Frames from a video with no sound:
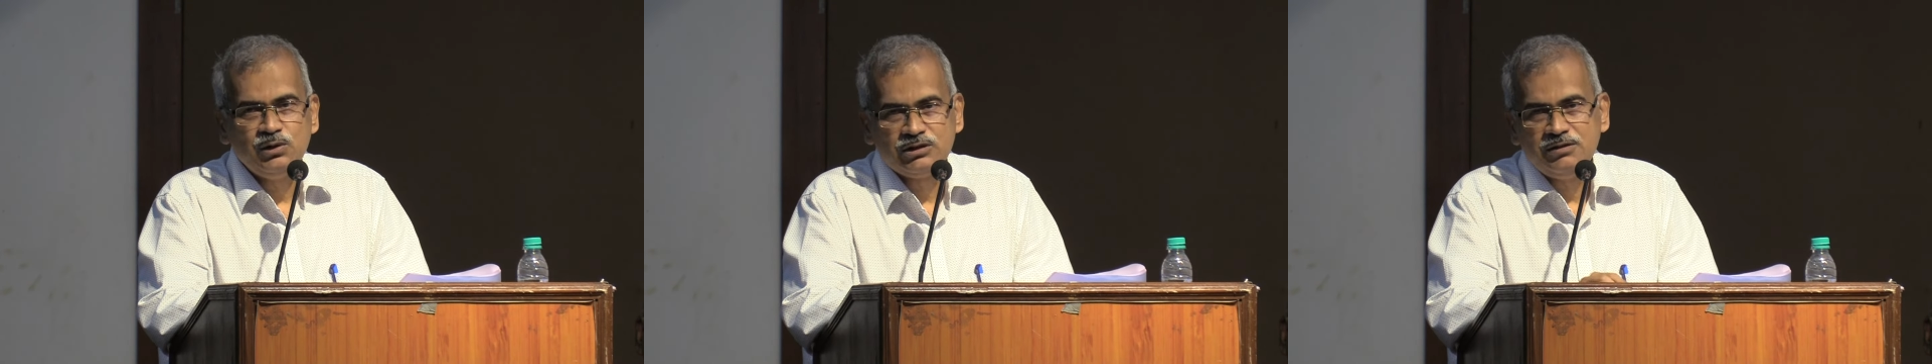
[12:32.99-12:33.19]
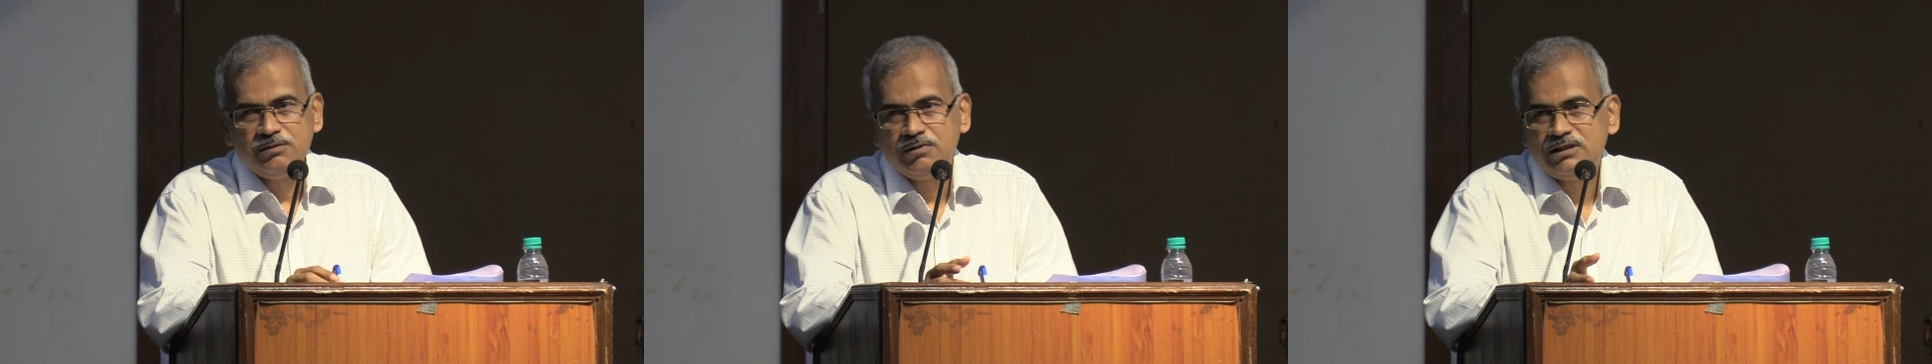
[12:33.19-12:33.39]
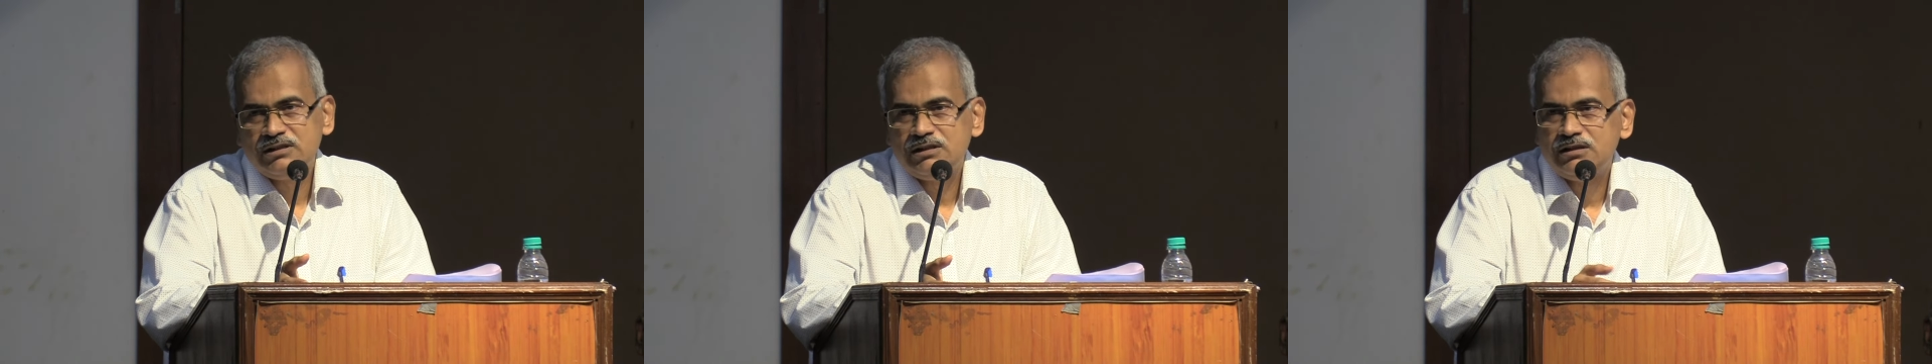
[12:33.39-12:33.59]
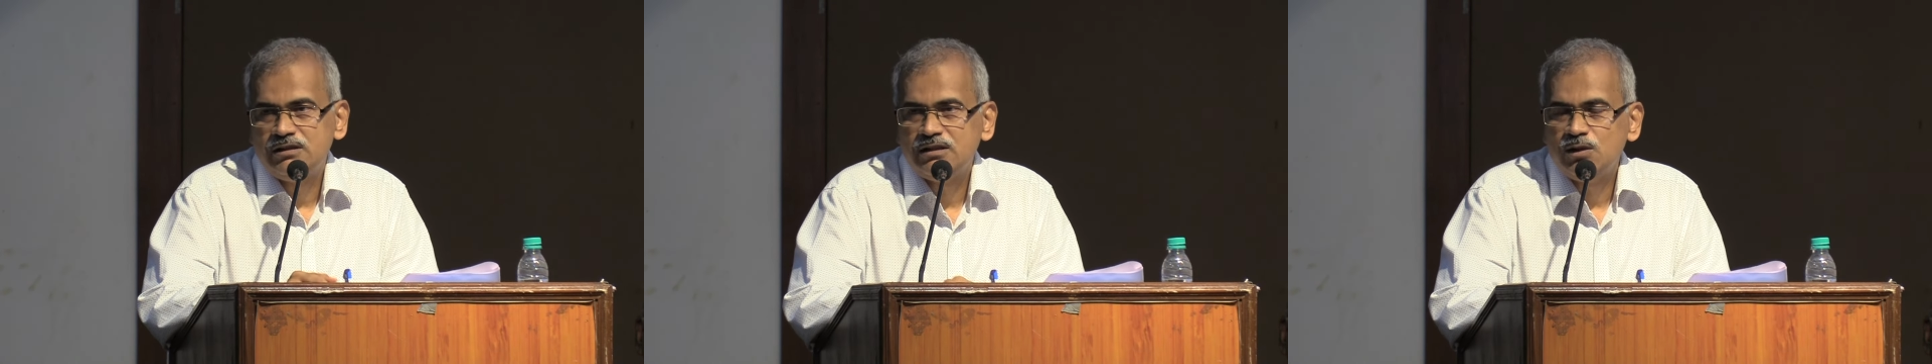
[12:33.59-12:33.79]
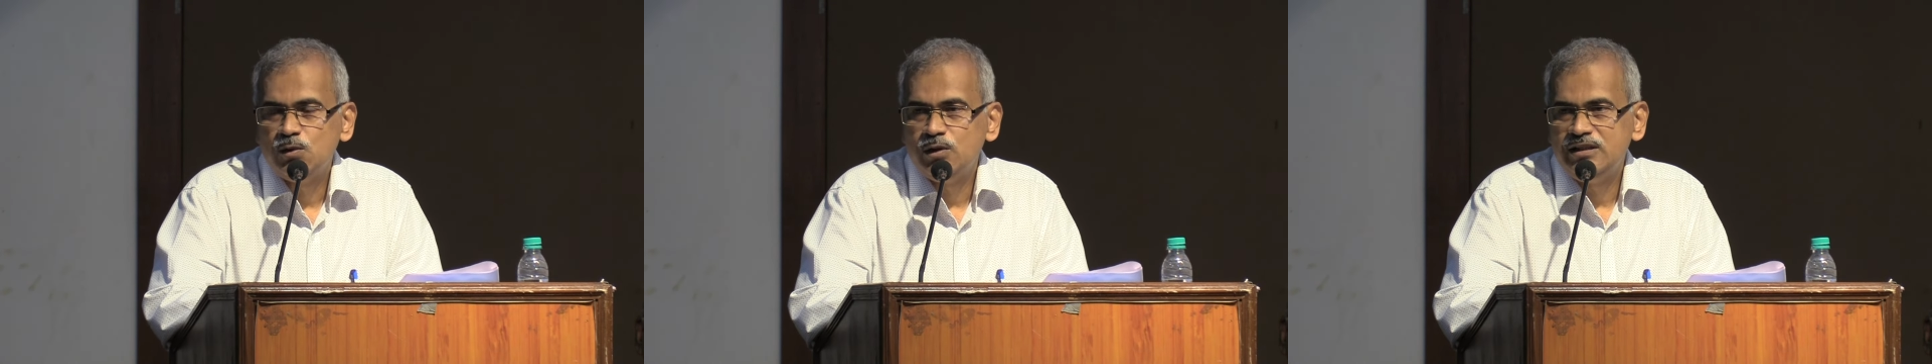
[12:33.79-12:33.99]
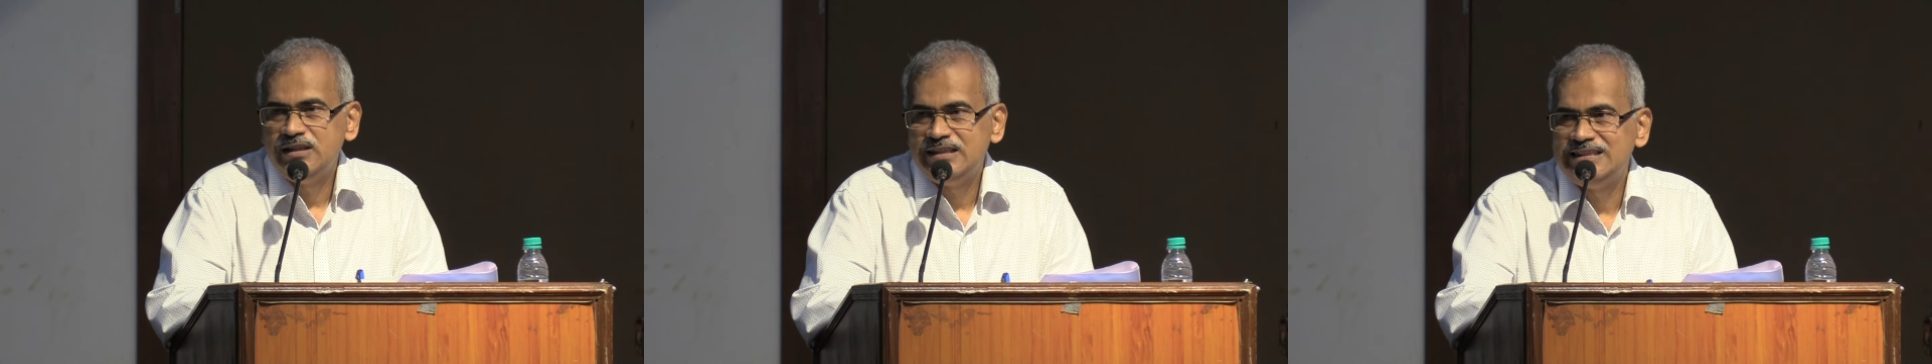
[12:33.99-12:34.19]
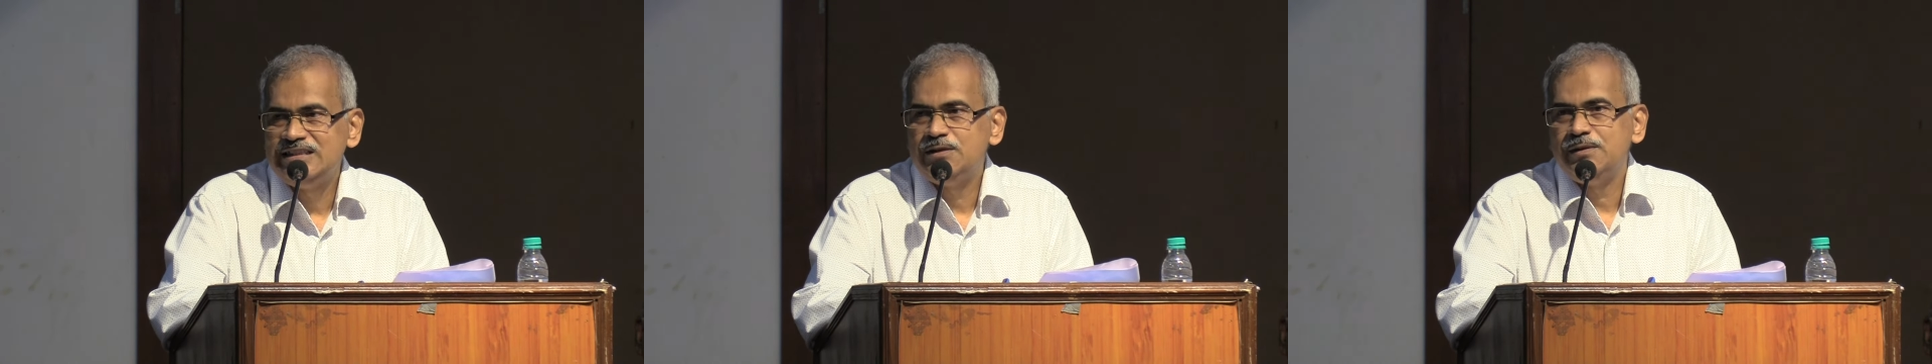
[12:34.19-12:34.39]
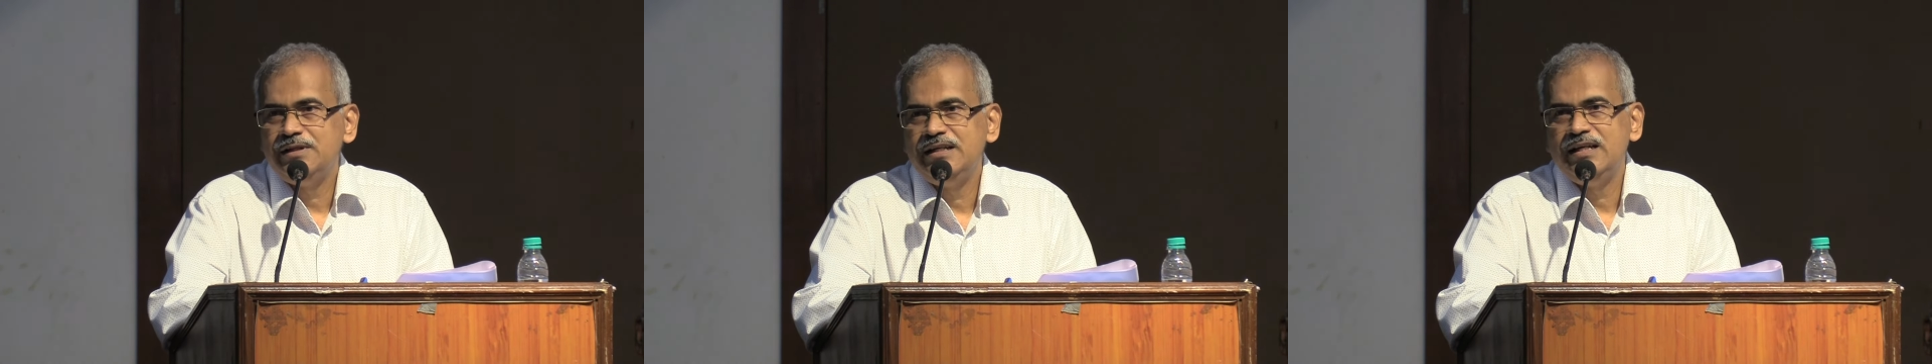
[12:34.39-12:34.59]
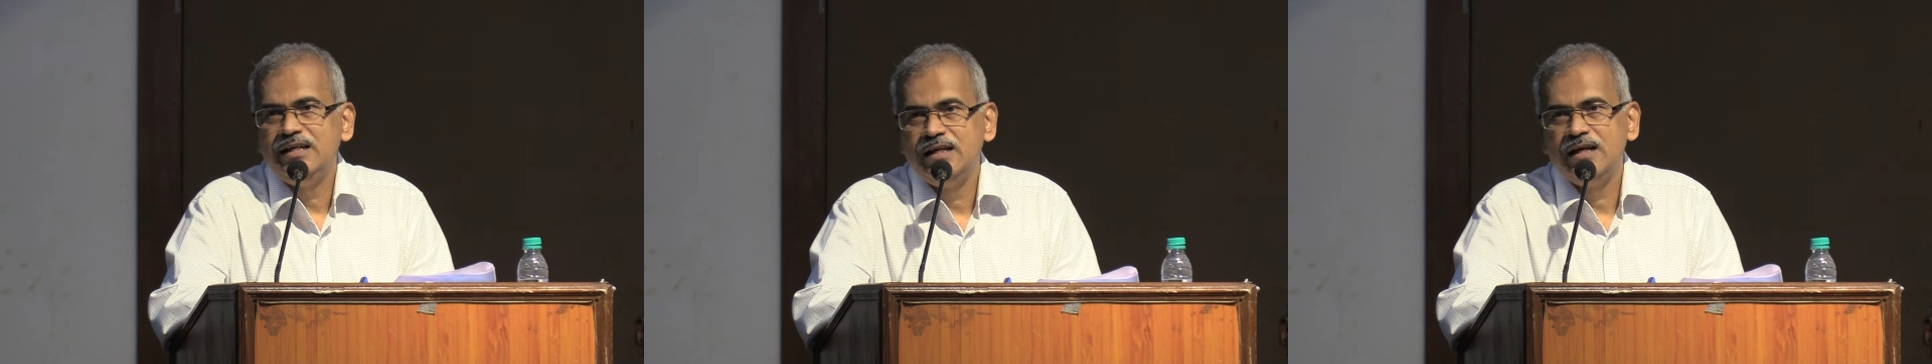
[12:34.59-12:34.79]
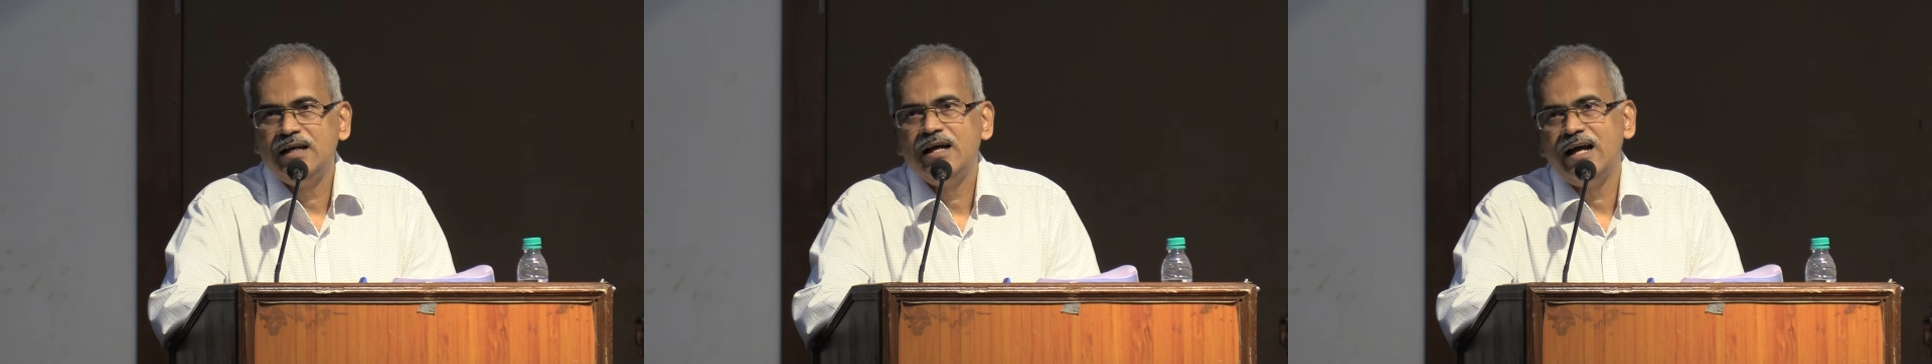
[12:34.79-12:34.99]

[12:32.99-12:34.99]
is interested in Goan history